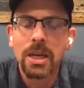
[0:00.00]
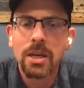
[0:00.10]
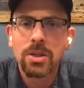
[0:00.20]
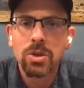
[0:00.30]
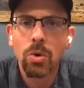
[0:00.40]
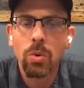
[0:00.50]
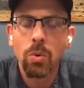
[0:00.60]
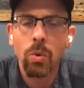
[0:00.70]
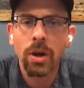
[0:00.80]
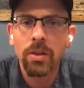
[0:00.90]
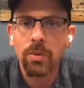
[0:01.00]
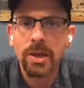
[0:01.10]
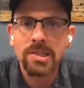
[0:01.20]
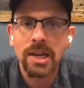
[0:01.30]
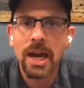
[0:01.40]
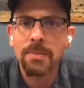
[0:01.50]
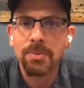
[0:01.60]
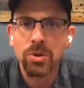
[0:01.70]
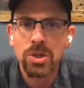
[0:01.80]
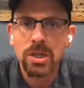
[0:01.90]
So one of the ways that I
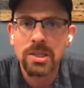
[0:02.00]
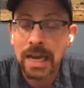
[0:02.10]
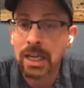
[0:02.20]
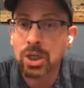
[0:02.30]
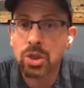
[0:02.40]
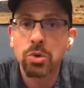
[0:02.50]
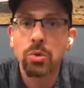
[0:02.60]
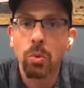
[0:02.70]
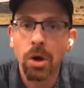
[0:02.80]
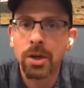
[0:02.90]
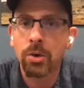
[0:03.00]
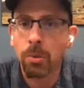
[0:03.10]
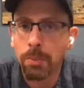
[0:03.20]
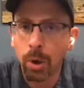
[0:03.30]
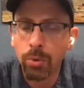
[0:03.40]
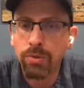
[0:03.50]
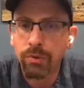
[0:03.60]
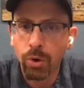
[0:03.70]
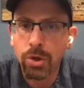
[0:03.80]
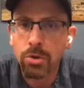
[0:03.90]
approach it is I can do one or both
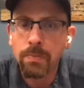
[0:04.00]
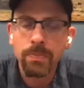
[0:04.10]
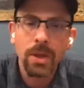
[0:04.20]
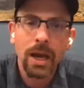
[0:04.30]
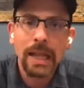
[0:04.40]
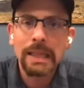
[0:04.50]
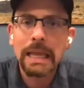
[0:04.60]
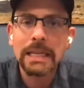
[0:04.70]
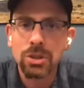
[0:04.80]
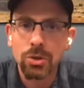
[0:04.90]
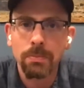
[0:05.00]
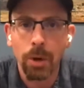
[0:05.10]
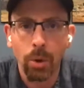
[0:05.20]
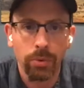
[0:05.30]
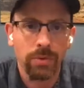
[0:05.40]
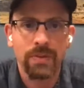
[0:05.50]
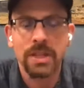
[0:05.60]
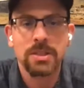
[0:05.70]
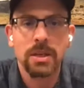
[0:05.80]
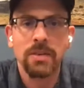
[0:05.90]
for you. I like to do both if
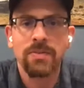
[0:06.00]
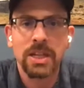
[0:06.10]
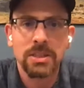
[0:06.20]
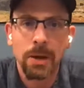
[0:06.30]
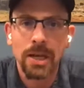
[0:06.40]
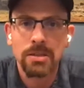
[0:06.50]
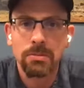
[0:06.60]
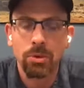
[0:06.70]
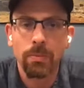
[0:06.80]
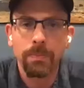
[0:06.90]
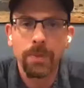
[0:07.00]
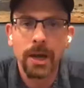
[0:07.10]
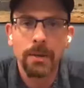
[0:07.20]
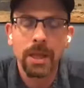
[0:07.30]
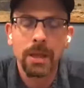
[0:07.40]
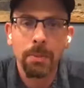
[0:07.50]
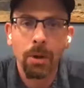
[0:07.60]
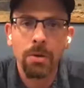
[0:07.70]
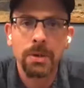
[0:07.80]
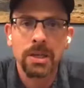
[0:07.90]
that's possible. In
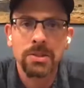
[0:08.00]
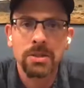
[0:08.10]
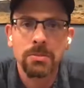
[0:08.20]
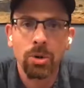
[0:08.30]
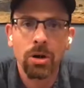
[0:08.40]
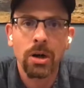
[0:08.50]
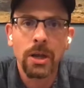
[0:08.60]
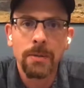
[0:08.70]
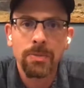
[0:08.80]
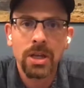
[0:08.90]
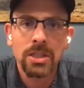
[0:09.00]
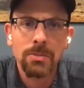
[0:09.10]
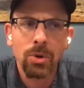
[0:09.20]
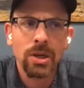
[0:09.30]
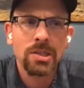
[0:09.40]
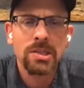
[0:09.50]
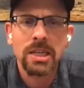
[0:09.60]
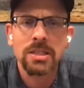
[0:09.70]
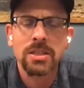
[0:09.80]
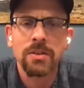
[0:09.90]
part because it's a more
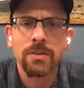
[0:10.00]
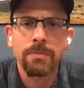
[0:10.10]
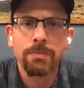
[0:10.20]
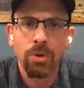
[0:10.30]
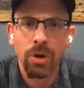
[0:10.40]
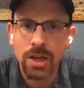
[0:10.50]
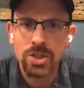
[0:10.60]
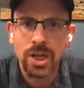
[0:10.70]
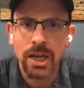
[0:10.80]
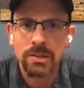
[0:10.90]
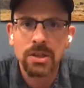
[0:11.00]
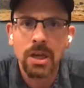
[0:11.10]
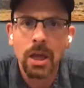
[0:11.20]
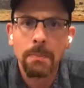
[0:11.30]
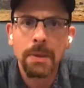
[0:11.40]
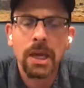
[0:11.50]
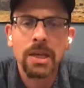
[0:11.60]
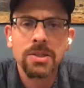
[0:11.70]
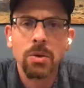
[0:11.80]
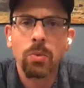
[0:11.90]
extensive project
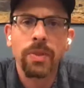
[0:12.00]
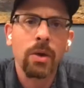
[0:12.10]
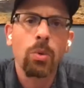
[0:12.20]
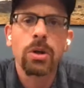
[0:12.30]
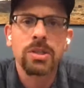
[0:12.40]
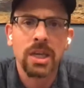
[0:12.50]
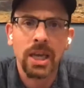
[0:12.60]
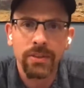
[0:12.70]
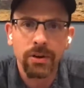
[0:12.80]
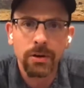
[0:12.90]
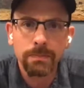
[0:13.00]
because they work together.